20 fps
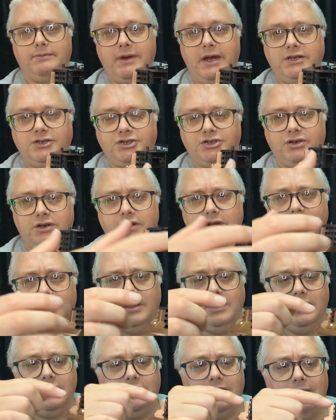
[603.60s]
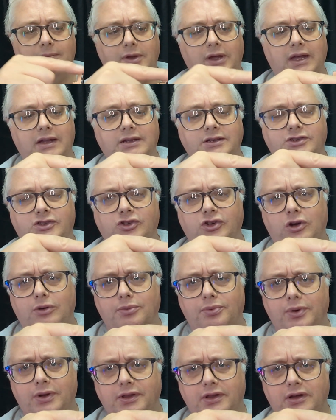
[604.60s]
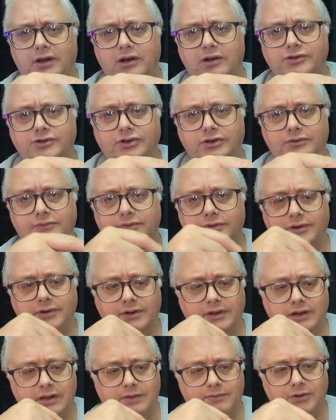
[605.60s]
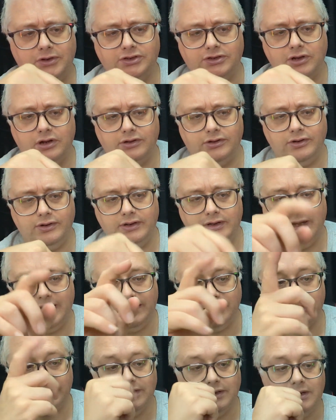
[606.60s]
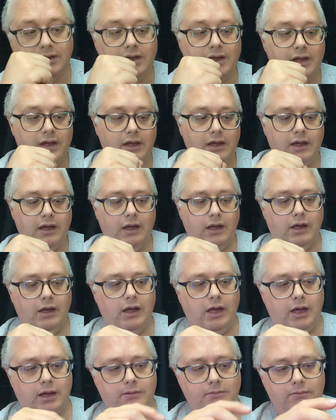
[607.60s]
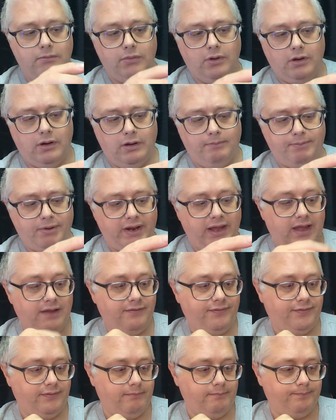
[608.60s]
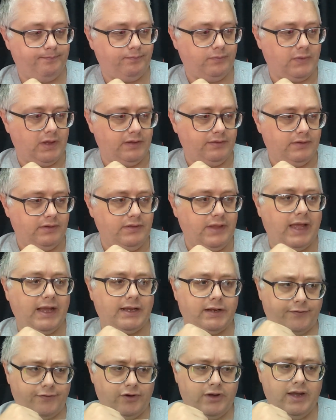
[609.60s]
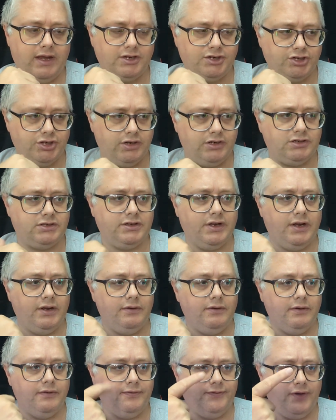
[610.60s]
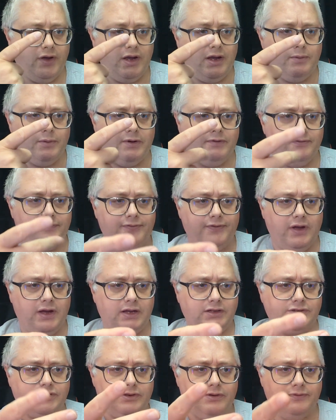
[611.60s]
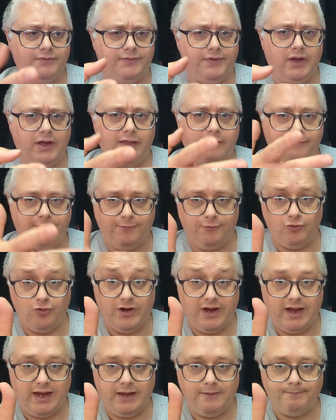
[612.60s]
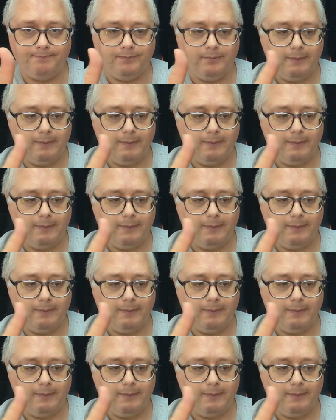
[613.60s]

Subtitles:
mesh, then we get this top one that goes on, and then we start doing these. I believe the next 3 issues, so 31, 32 and 33,